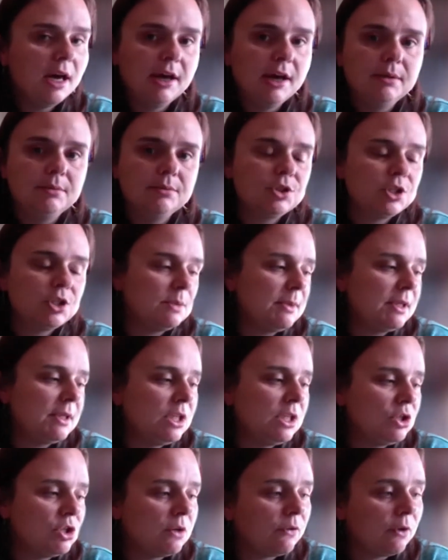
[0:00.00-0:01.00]
She's been
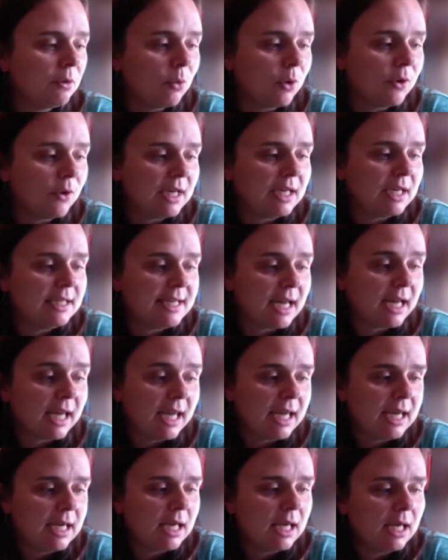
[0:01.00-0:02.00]
teaching for more than a
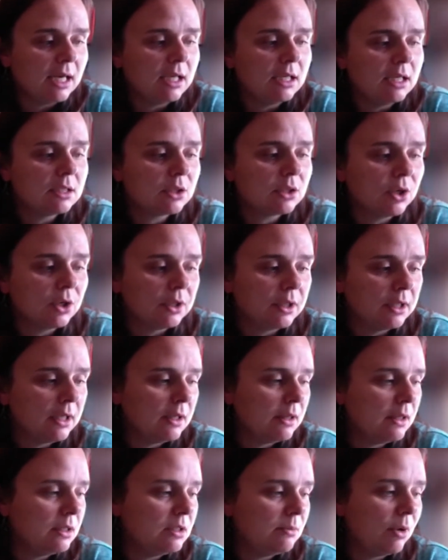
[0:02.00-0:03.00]
decade and is currently
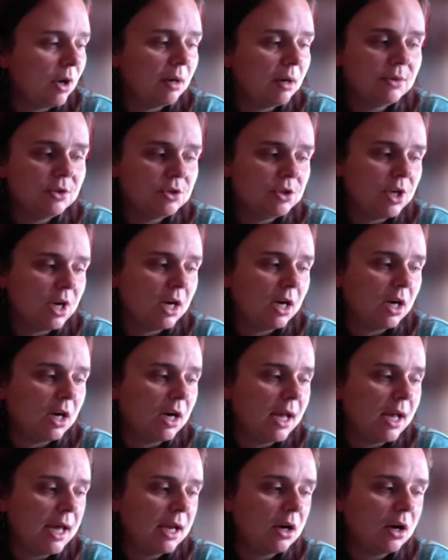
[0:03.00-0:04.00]
the department chair
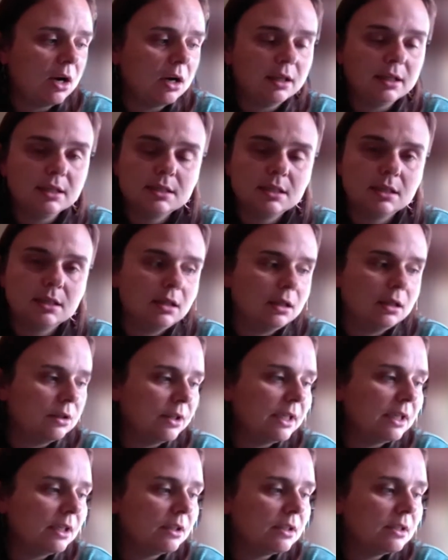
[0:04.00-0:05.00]
at Arlington
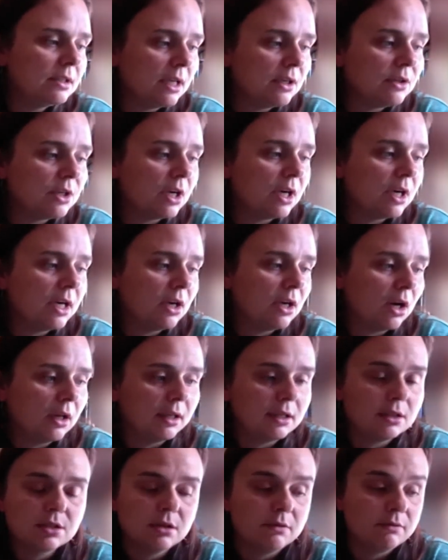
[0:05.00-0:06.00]
Career Center in
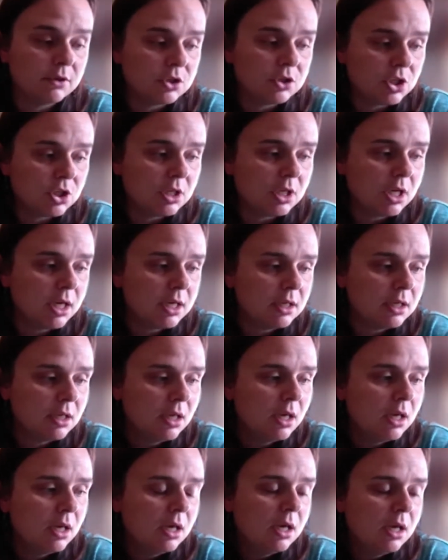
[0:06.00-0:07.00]
Arlington, Virginia.
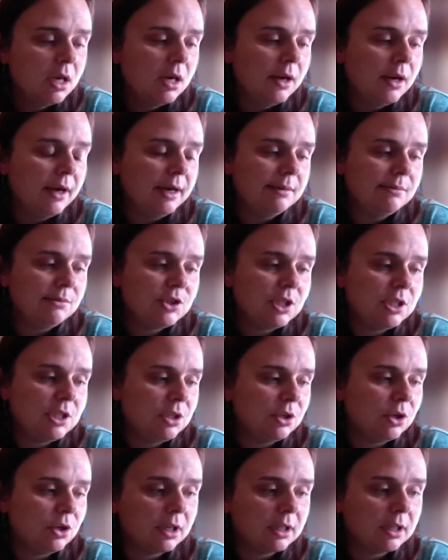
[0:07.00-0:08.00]

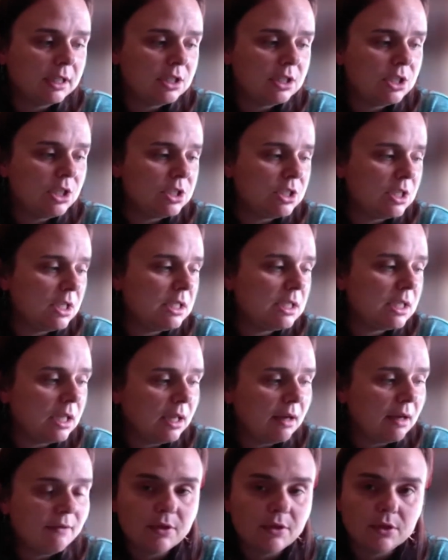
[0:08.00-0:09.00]
She currently teaches
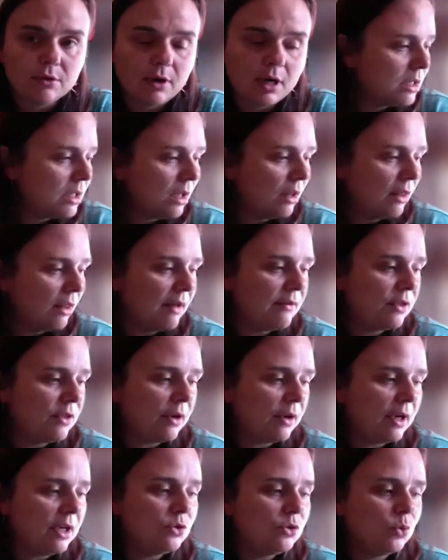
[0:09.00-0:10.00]
11th
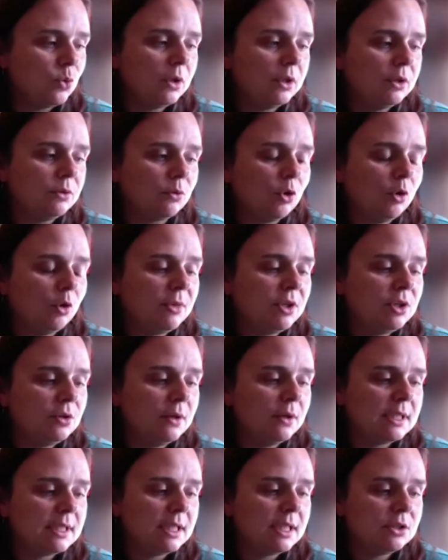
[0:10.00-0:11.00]
grade dual enrollment
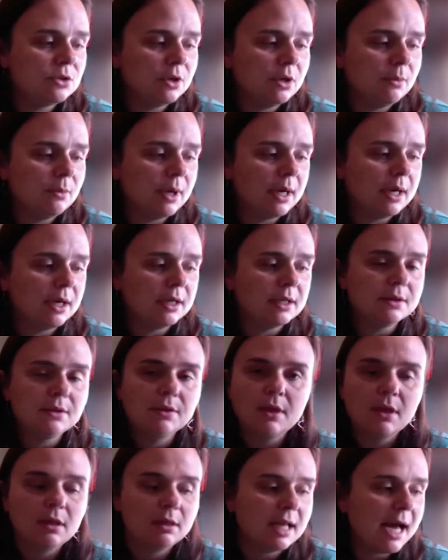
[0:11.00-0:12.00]
U.S. history, where
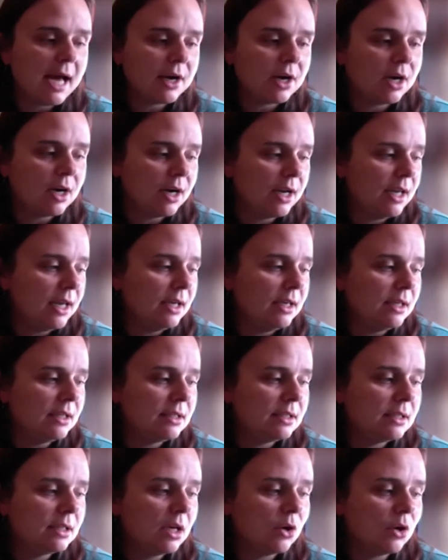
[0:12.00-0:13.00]
the latter
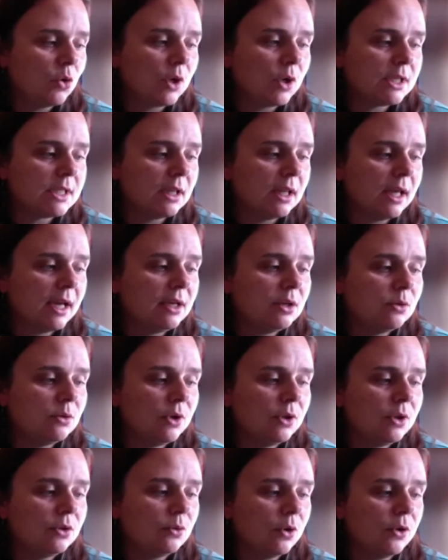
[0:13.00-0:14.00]
is a course aligned
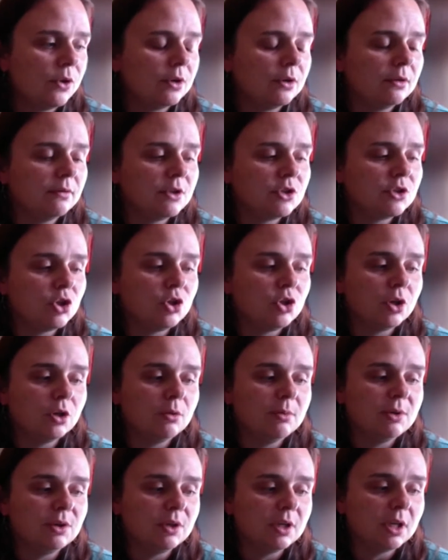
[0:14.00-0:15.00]
with Northern Virginia
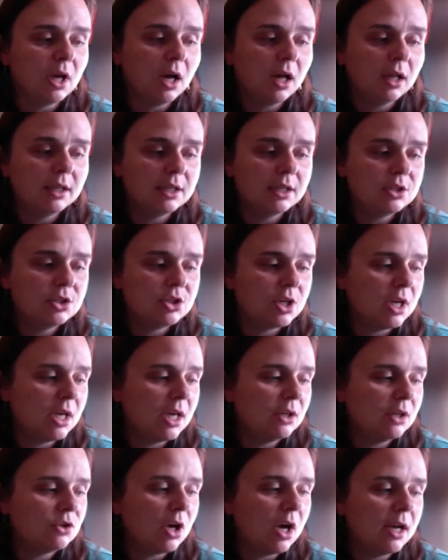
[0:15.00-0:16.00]
Community College,
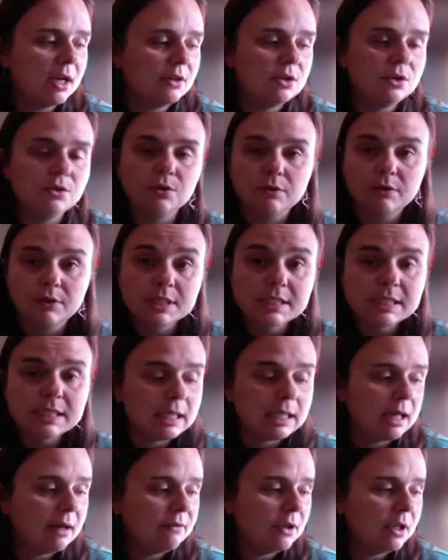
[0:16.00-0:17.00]
taught at the
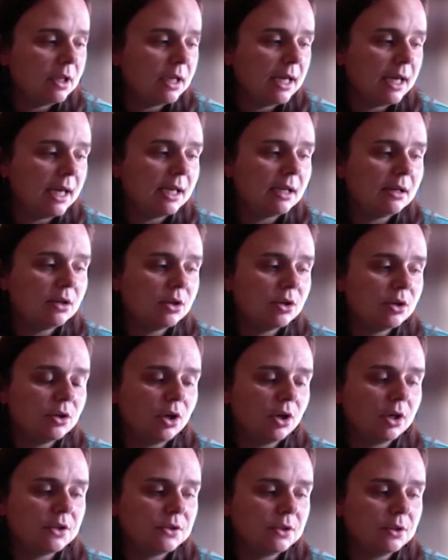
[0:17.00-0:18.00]
university level, and
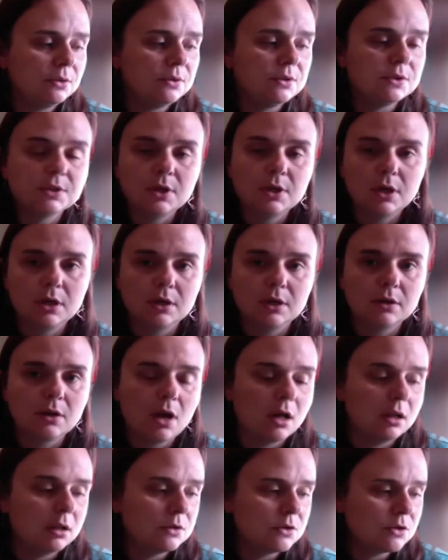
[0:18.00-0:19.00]
her students earn
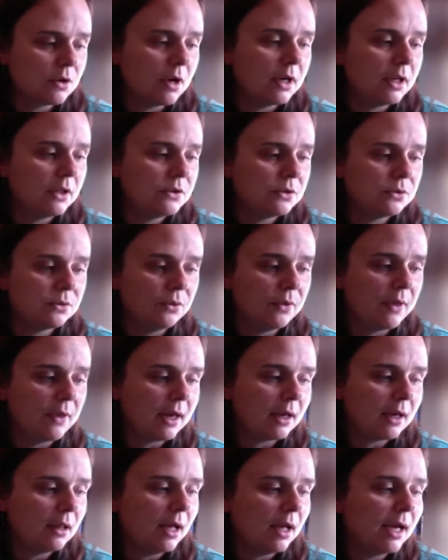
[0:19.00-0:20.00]
college credits through
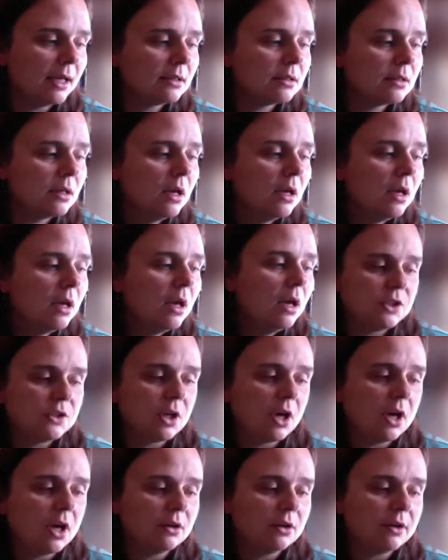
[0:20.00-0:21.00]
that class.
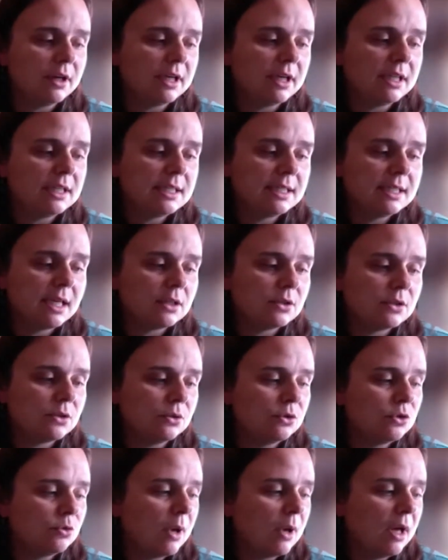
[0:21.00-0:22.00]
Taught grades 6
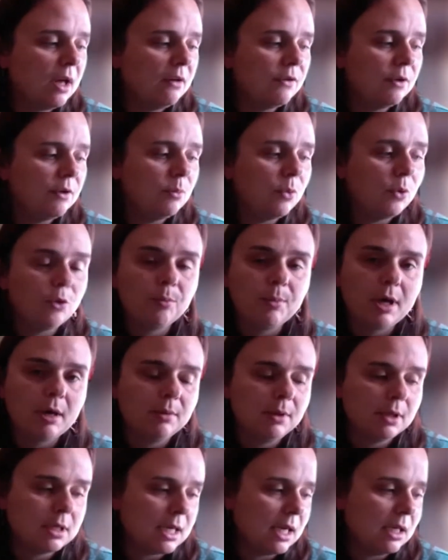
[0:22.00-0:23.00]
through 12 in both
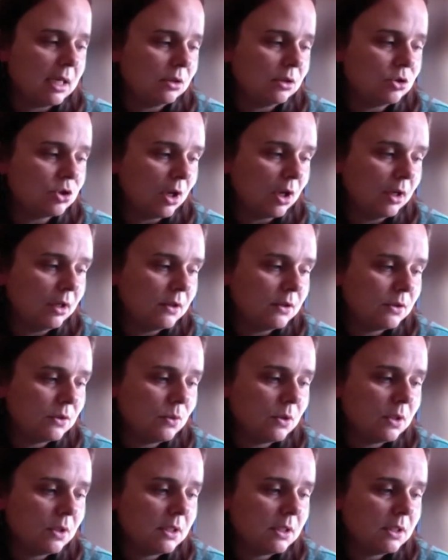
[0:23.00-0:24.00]
public and in charter
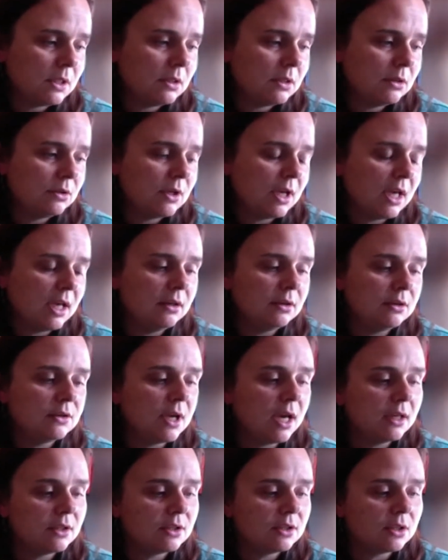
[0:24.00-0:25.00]
schools, and
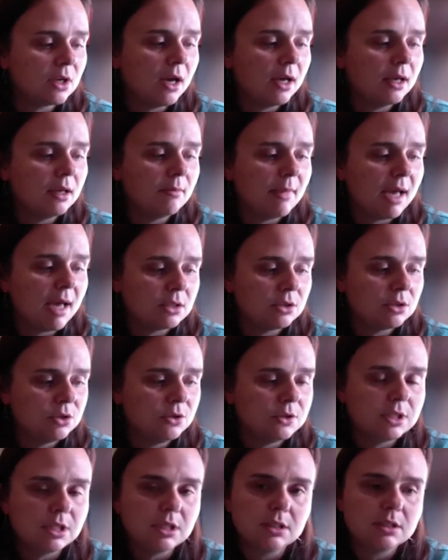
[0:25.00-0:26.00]
has taught in
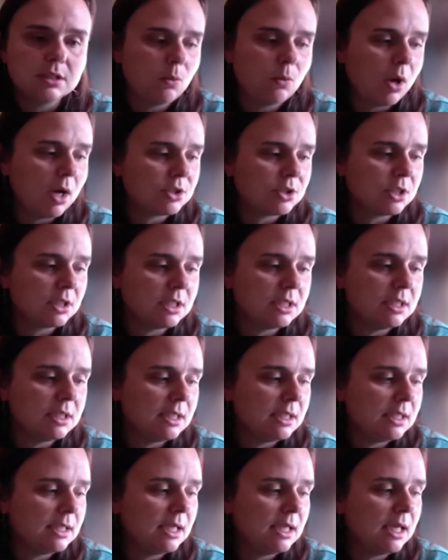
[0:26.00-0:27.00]
Massachusetts, Washington,
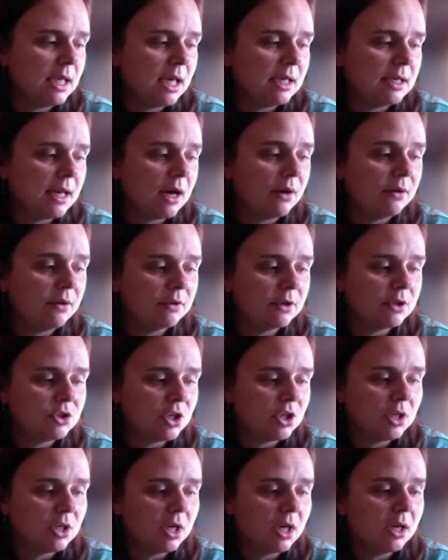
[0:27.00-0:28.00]
D.C., and now in
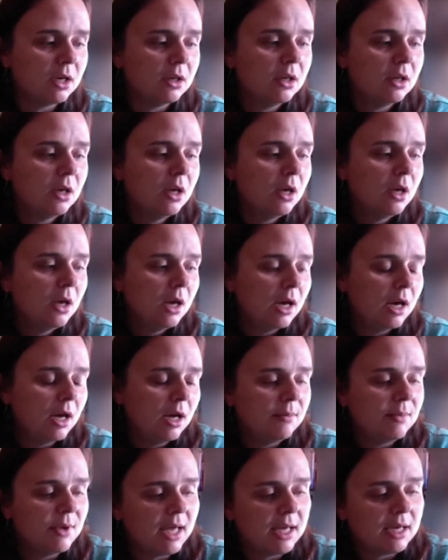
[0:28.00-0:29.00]
Virginia,
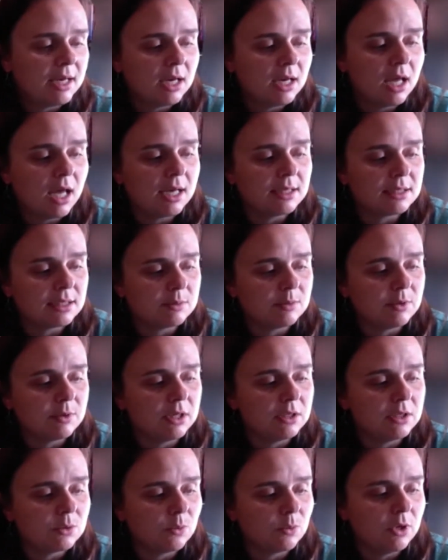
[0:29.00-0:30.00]
and has
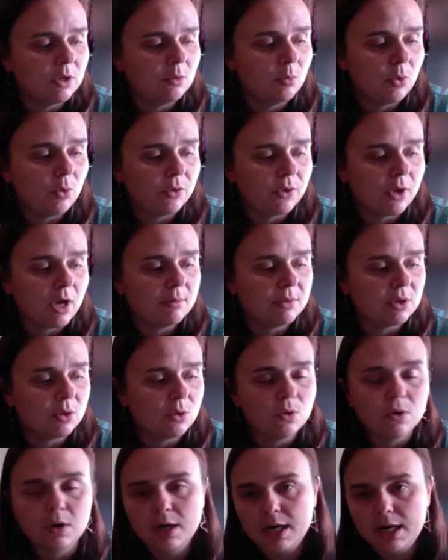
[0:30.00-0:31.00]
experience with both Common
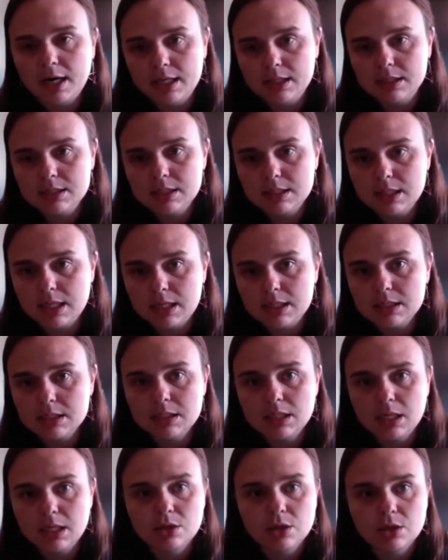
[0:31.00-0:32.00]
Core and state
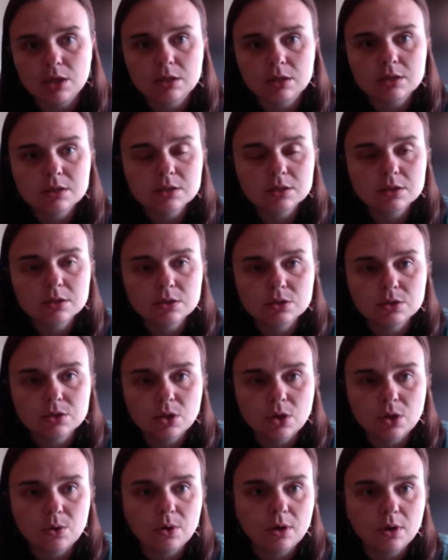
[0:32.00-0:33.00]
standards. So
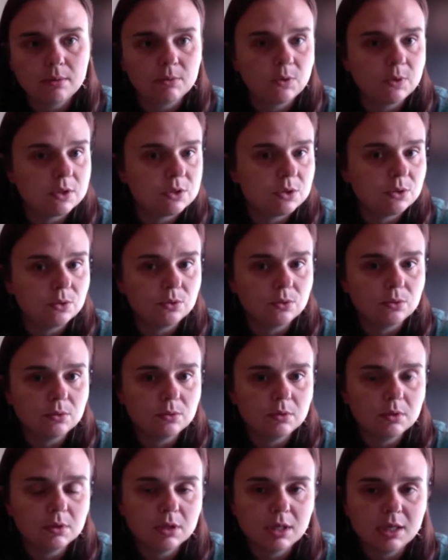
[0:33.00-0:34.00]
I'm going to
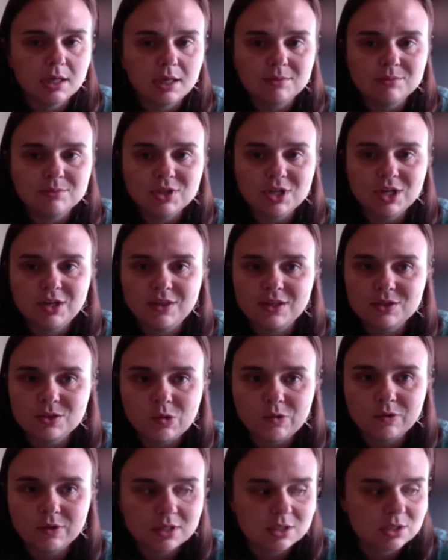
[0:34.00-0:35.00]
turn this
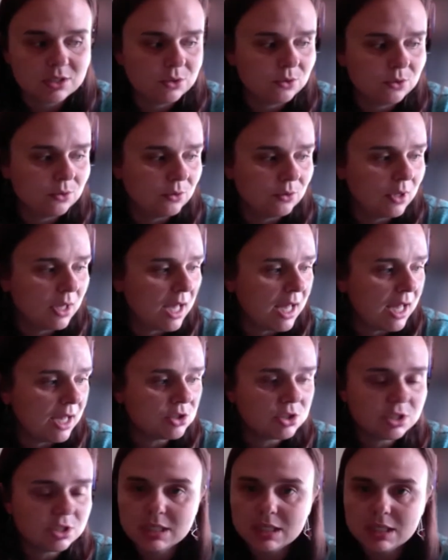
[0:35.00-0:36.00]
over to
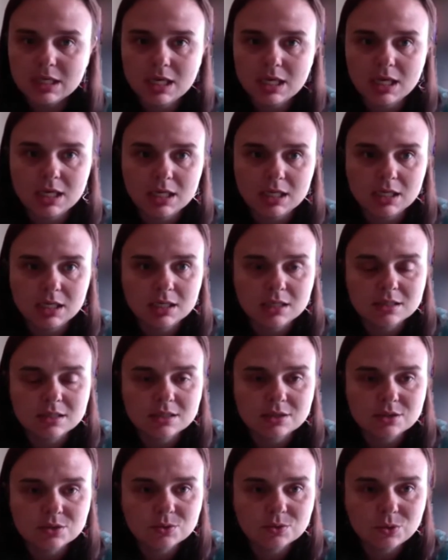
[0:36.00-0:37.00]
Ashley and
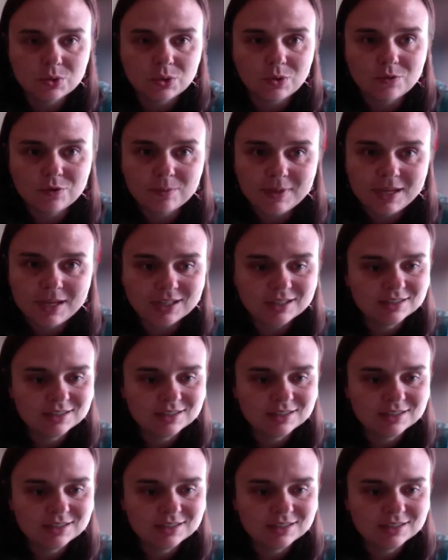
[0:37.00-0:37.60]
we'll go from there.